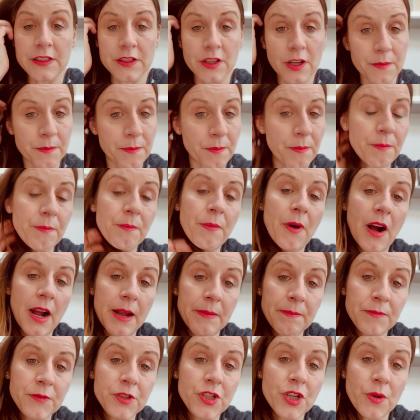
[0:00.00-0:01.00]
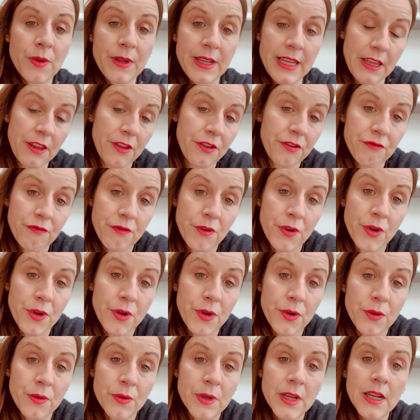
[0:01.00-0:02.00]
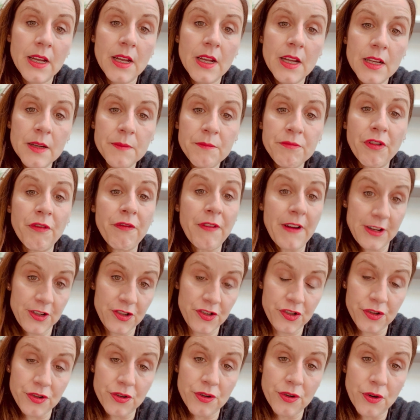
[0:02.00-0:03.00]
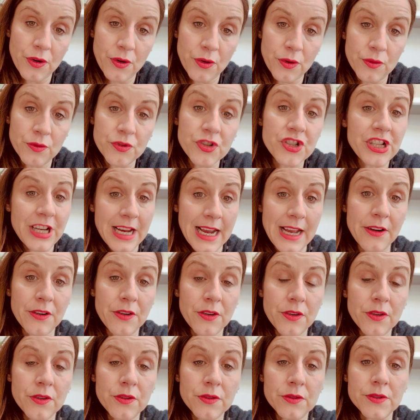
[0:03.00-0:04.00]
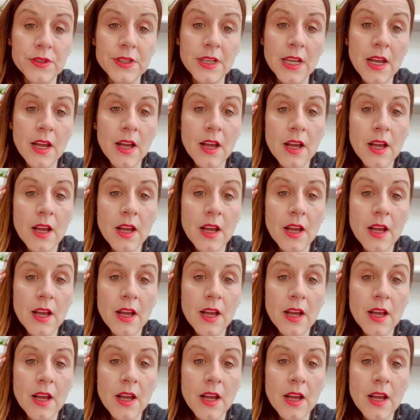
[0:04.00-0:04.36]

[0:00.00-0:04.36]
So by doing it through professional channels,